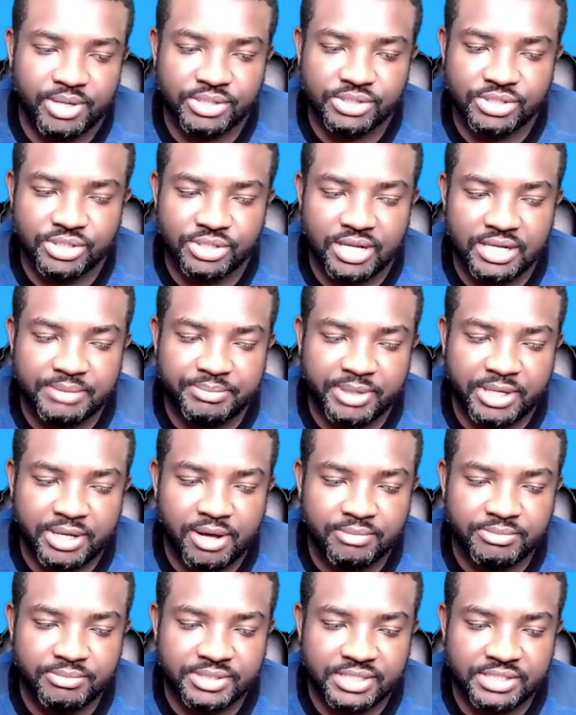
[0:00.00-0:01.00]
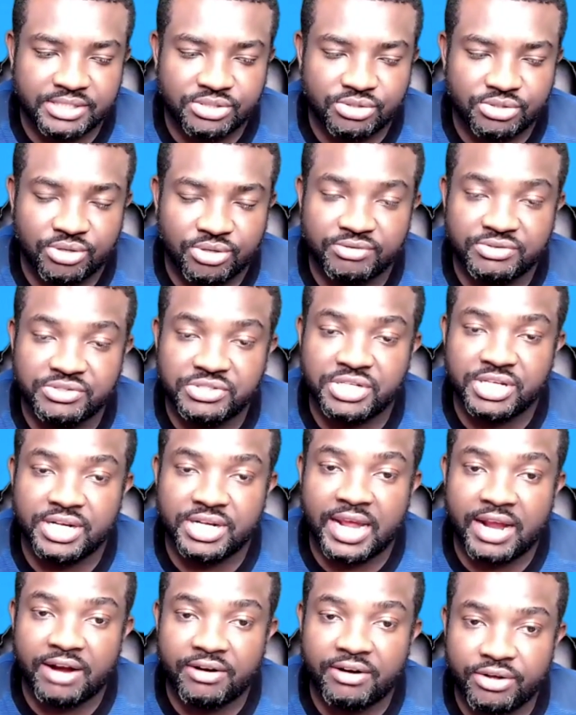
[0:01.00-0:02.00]
So then it becomes this sort of
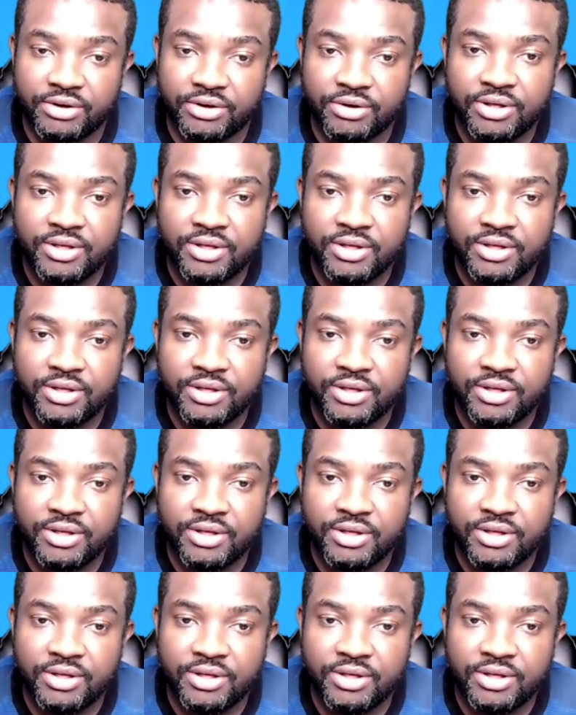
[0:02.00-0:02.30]
scenario